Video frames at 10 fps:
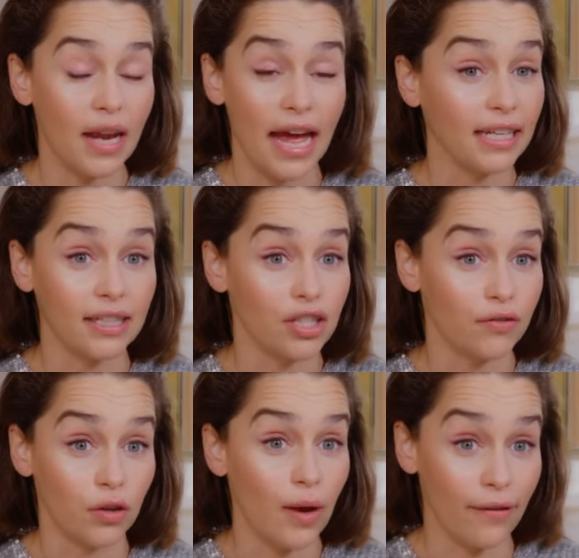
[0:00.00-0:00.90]
any
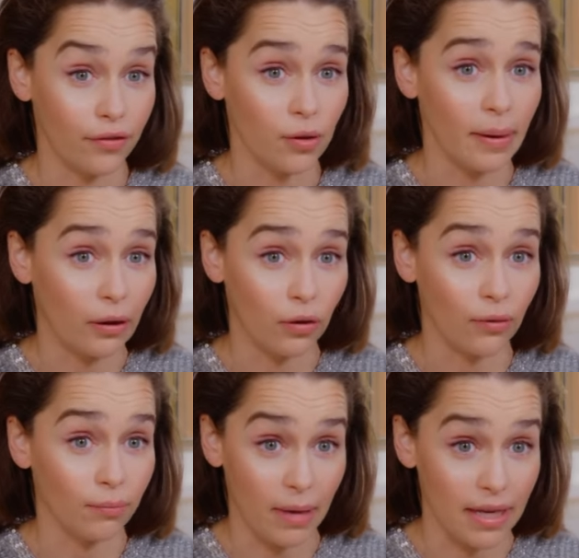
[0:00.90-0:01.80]
interview ever about
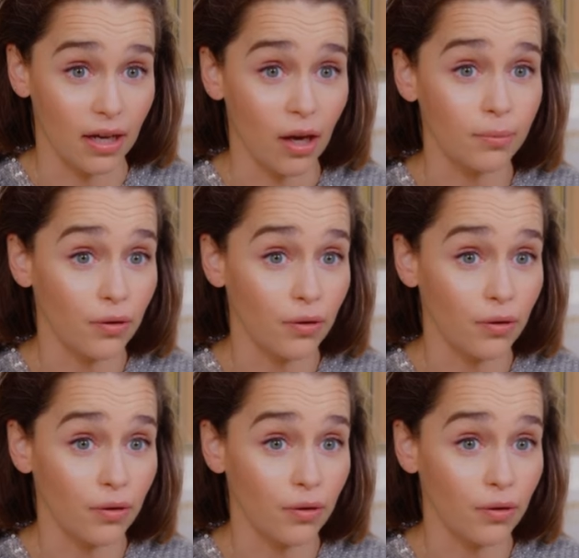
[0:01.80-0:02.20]
makeup,